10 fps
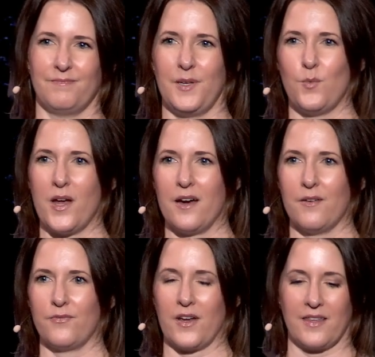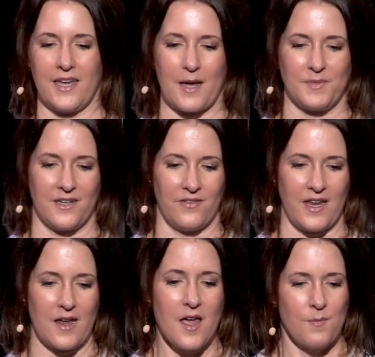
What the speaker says: Beware of friendly captivity.